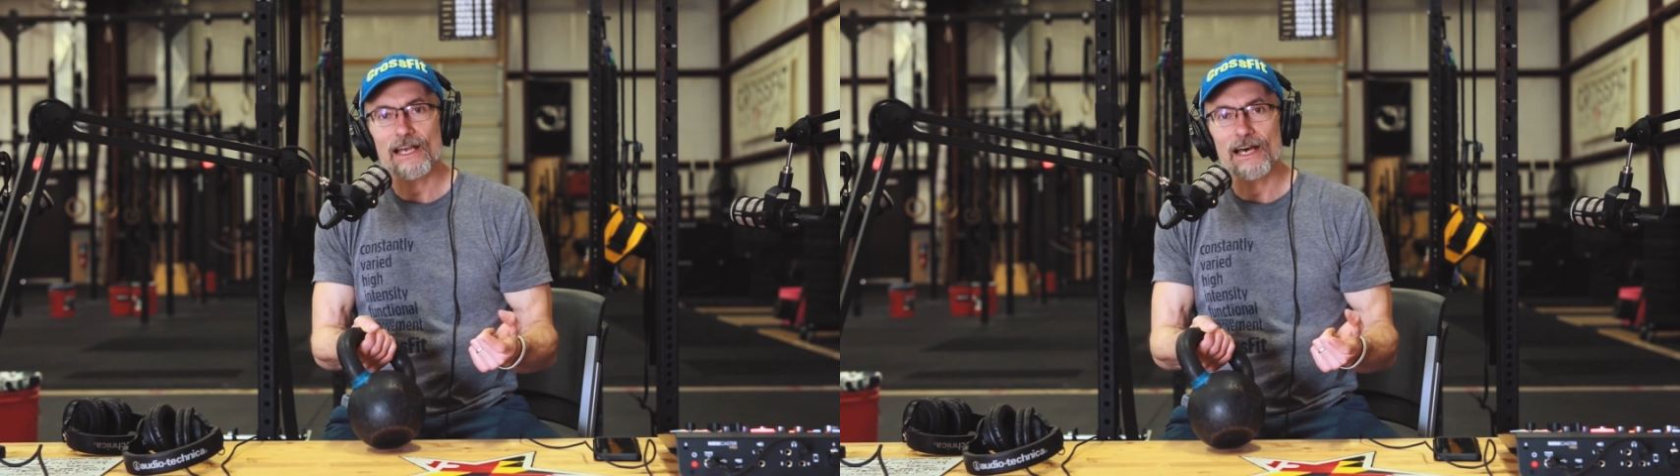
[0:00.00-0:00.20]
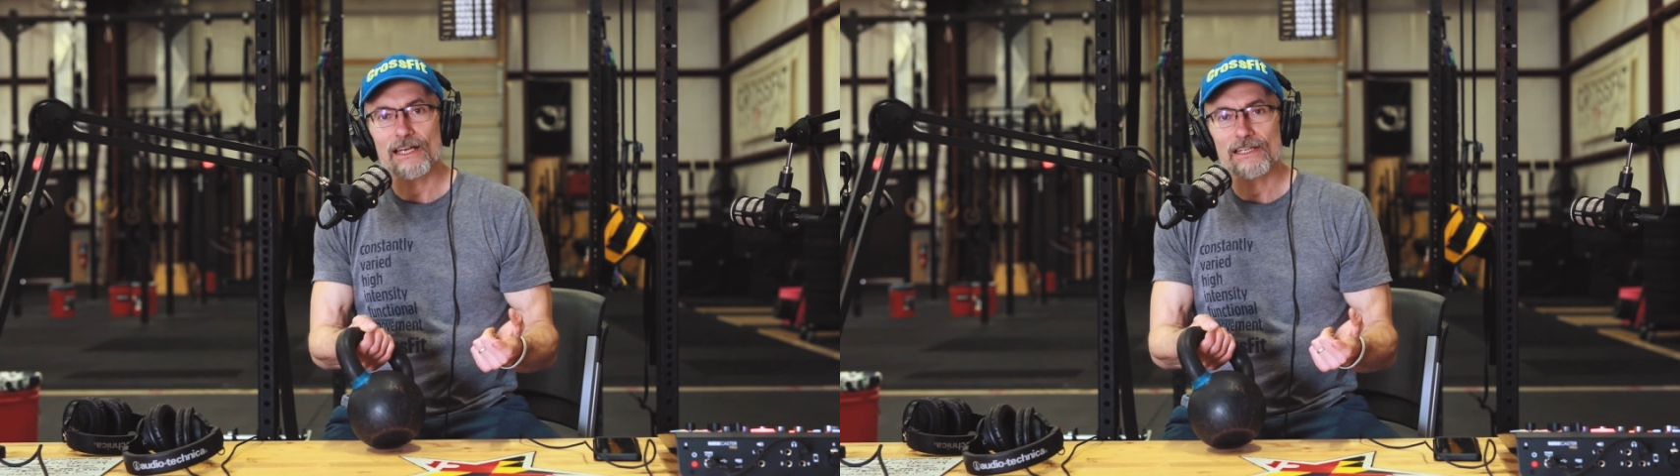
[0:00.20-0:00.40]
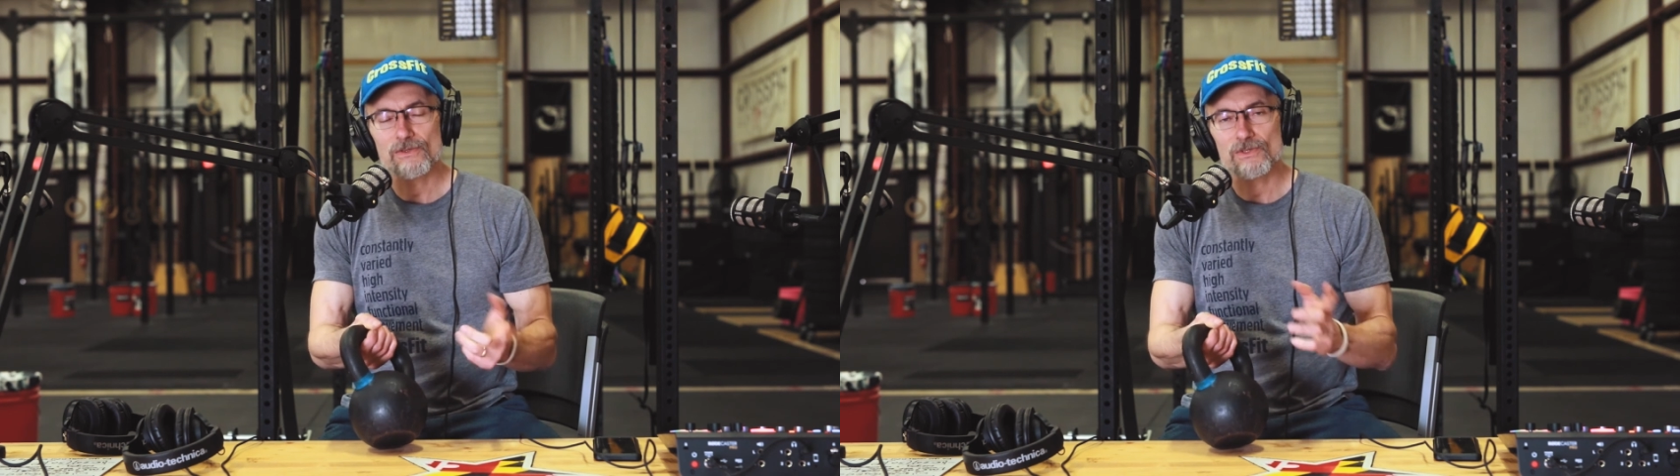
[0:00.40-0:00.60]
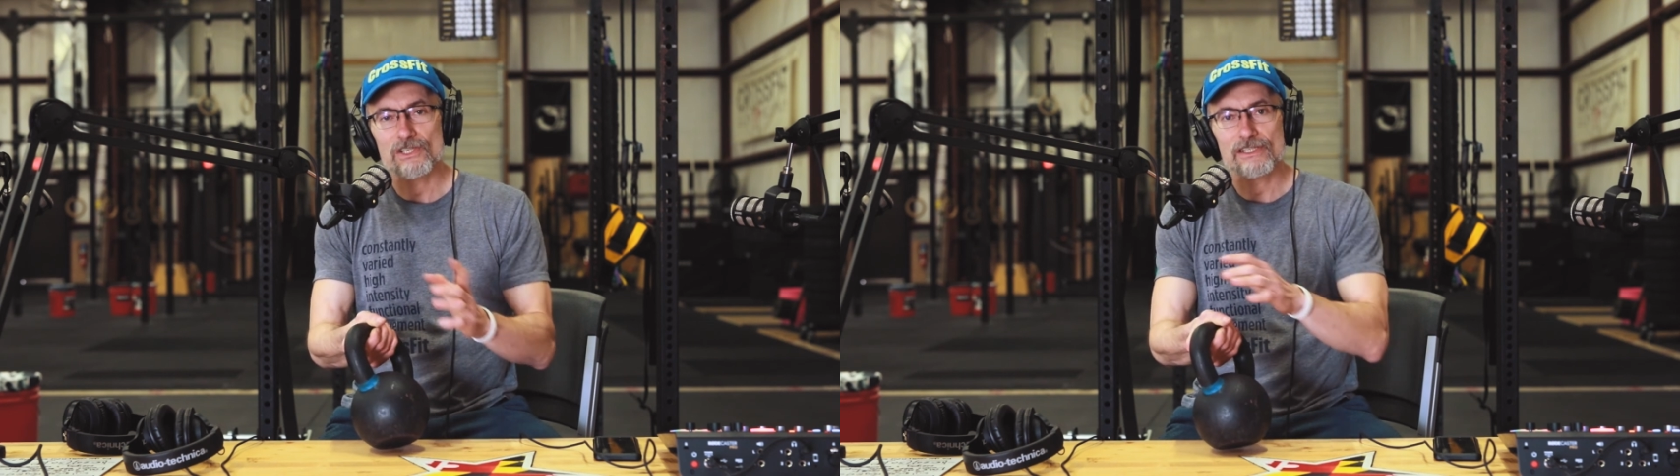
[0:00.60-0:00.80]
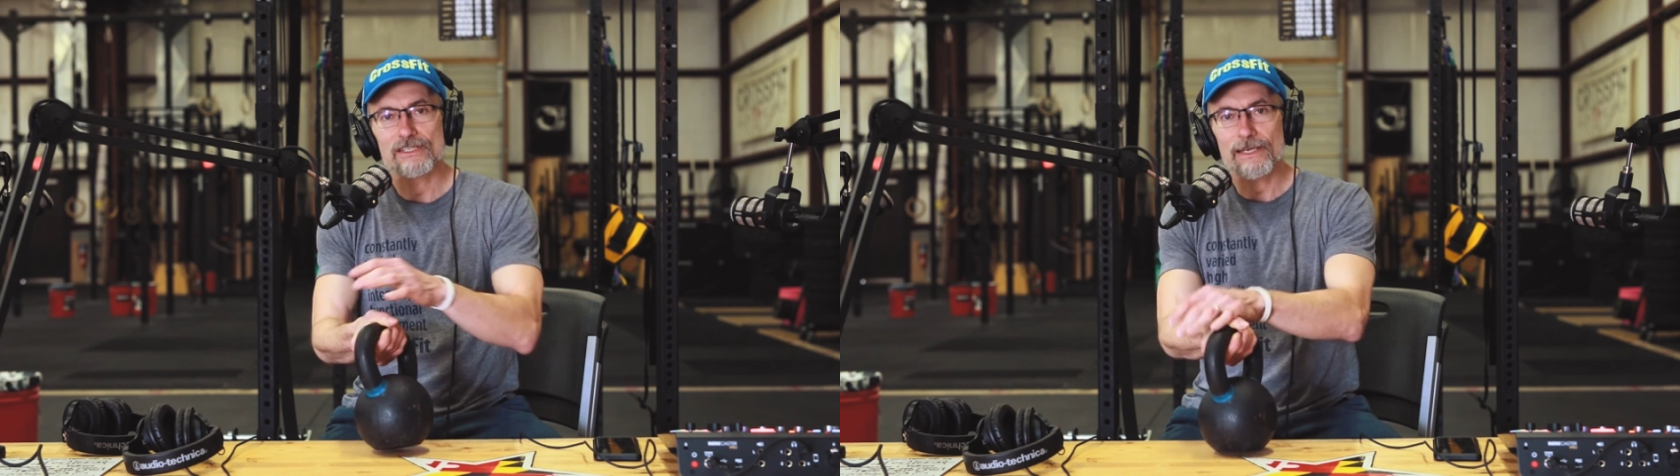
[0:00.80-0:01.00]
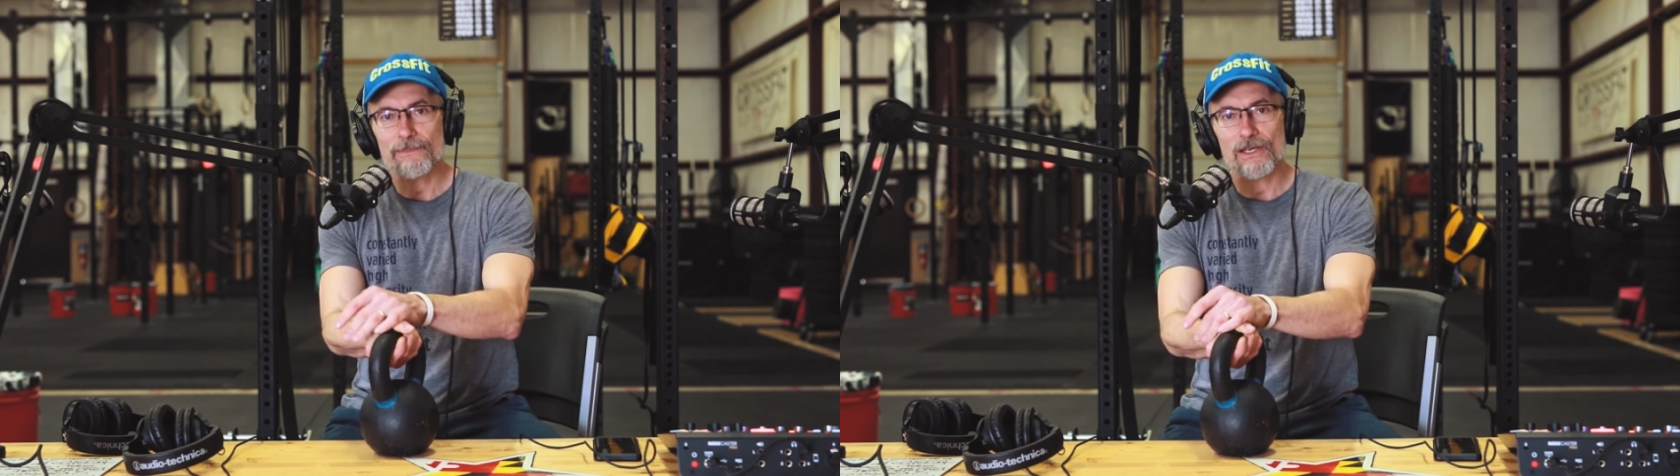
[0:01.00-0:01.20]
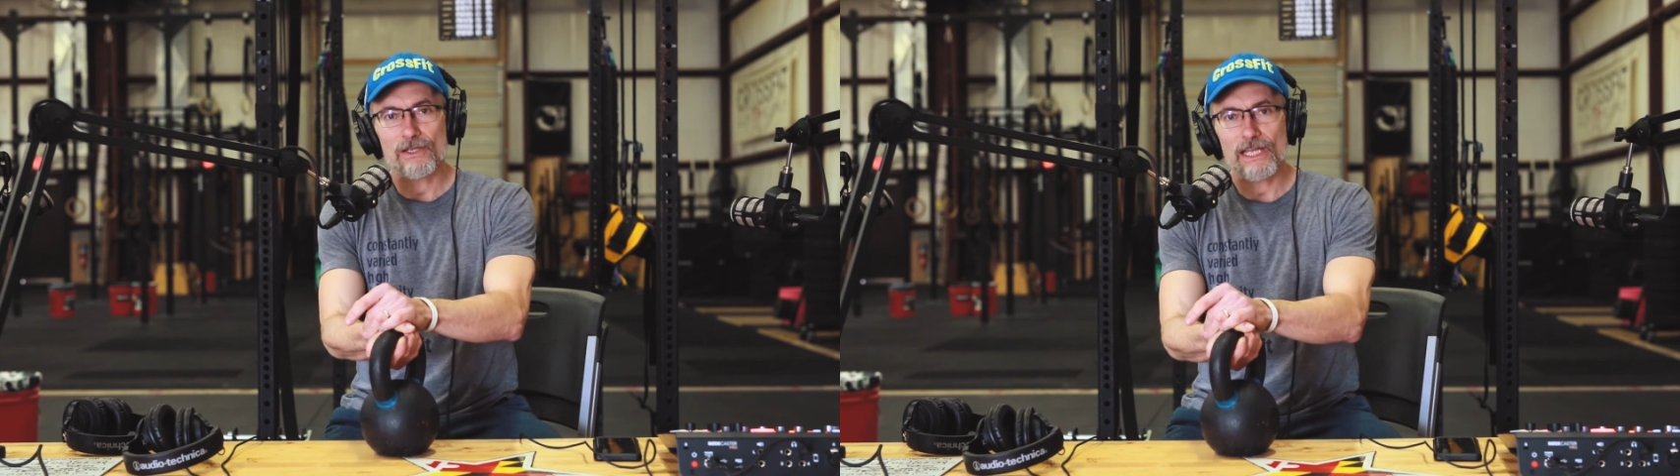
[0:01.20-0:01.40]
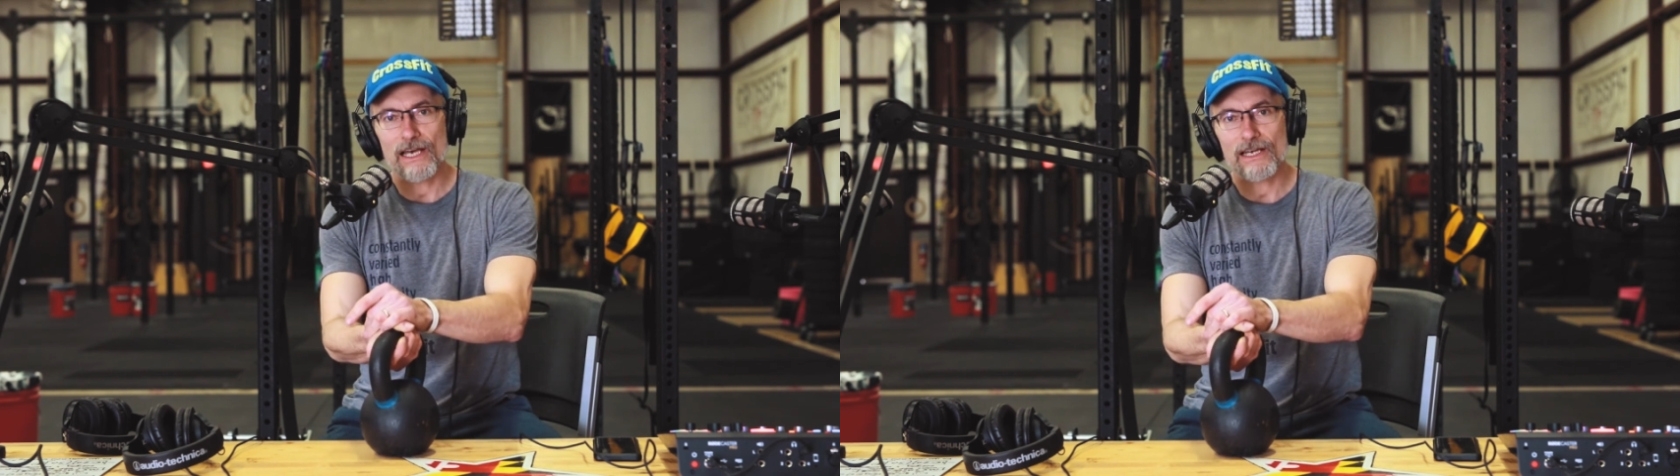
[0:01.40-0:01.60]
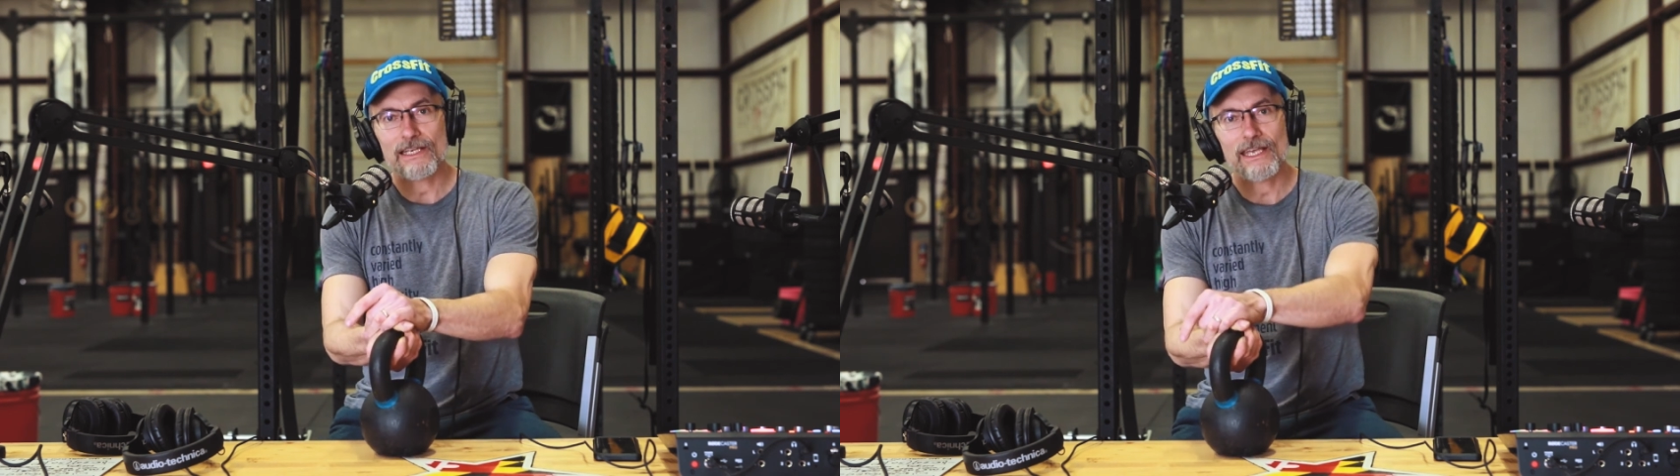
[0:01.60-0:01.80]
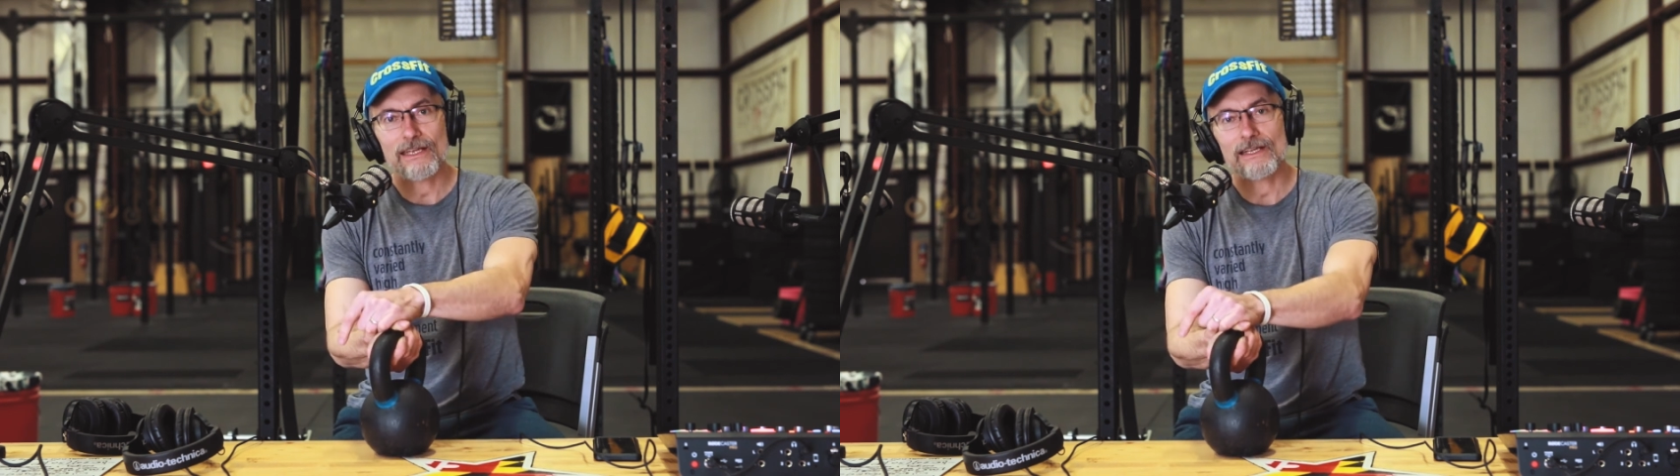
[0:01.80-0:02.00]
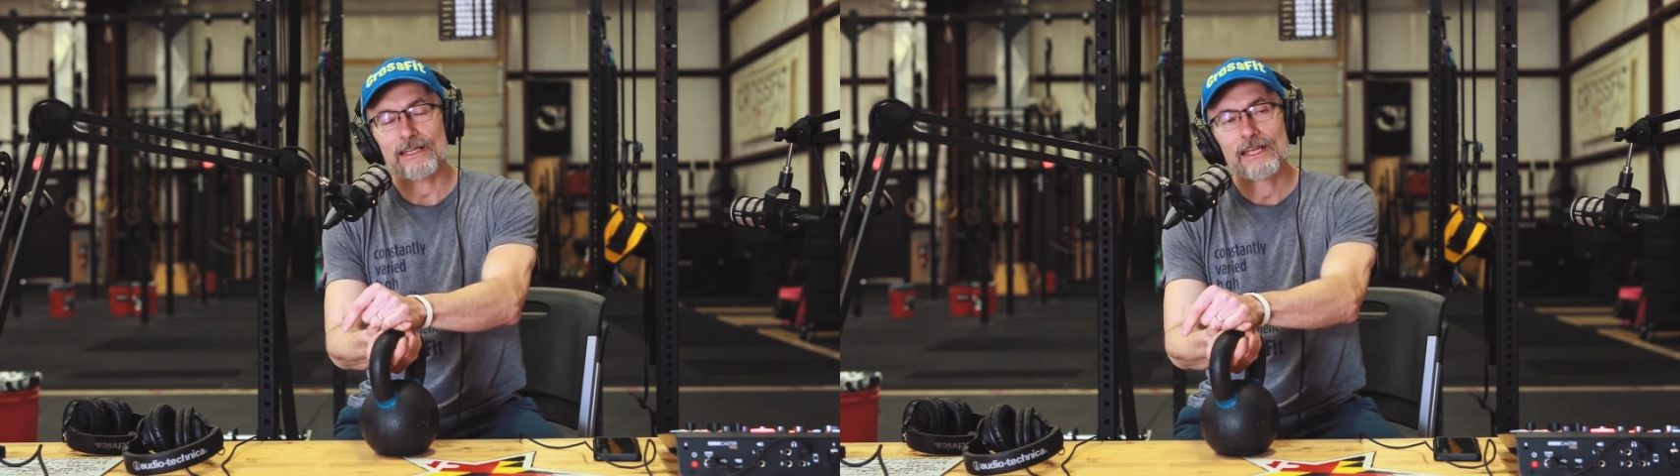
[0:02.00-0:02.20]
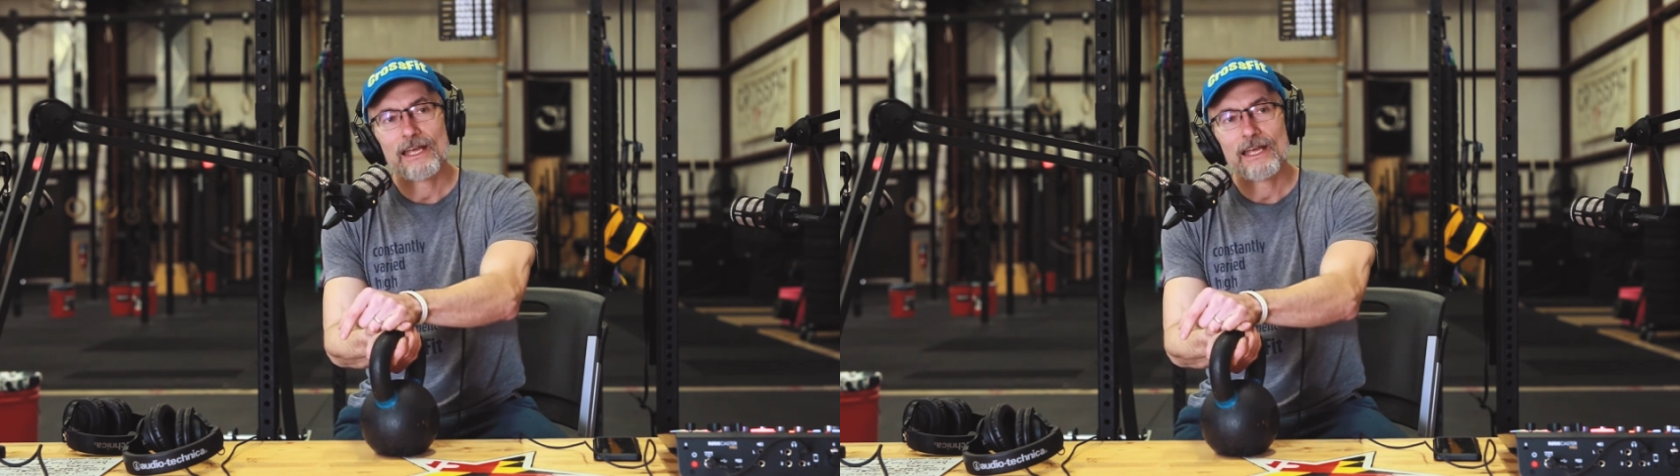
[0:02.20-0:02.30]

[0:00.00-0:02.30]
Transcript: Uh, this was just a tip that came